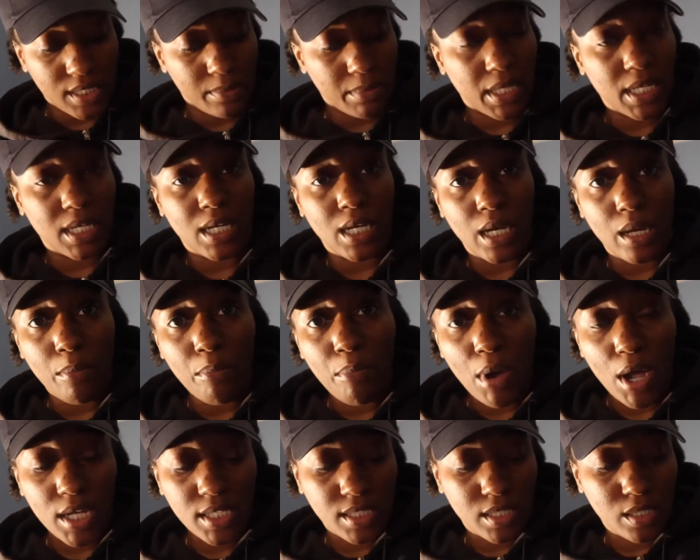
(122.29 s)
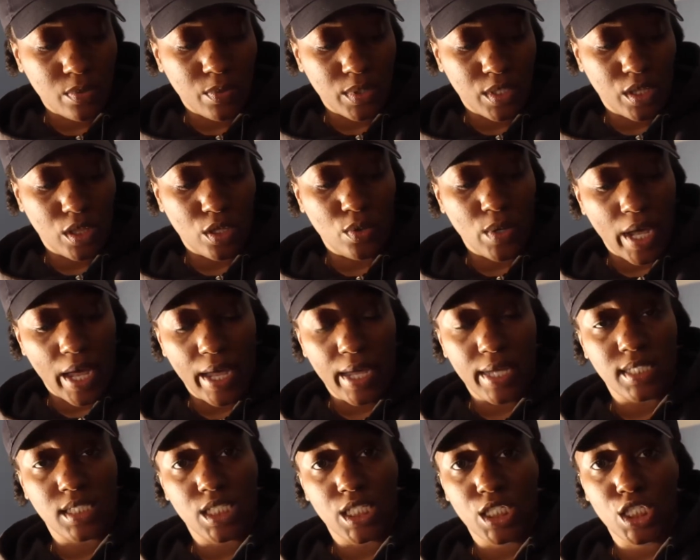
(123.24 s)
I'm gonna unbox this with you
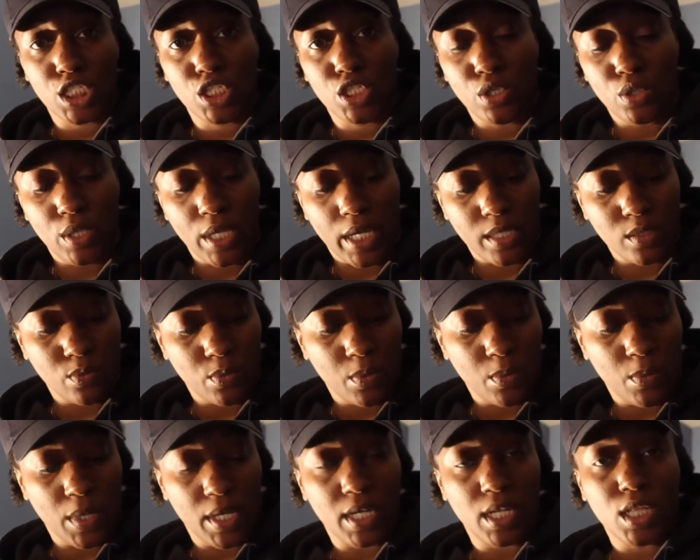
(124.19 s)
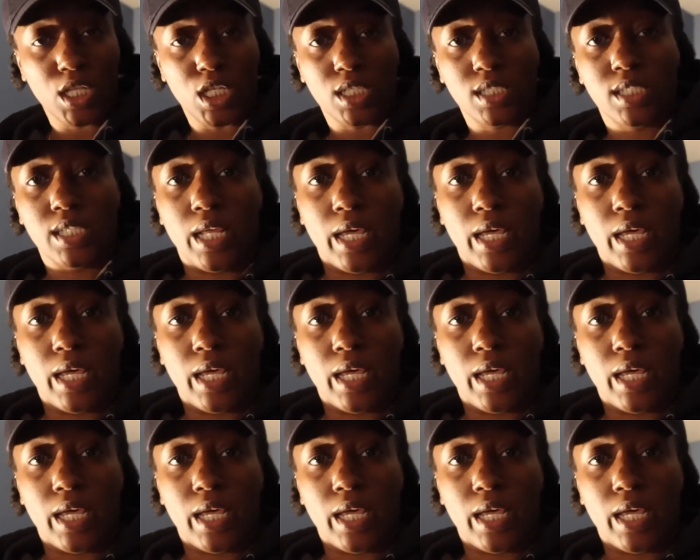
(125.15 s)
guys just to show you guys what it looks